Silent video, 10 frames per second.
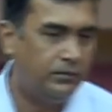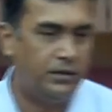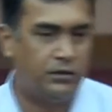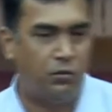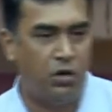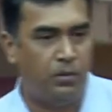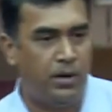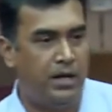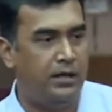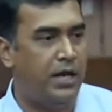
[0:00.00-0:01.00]
is a small
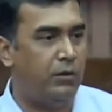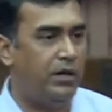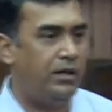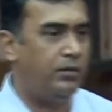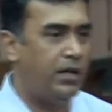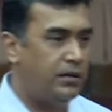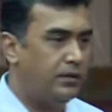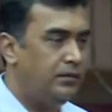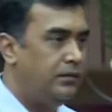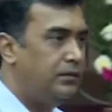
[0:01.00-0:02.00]
plant, aquatic plant.
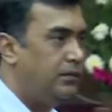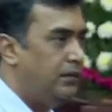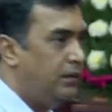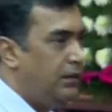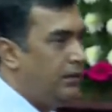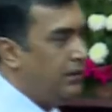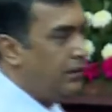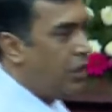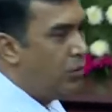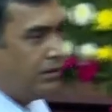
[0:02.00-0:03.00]
How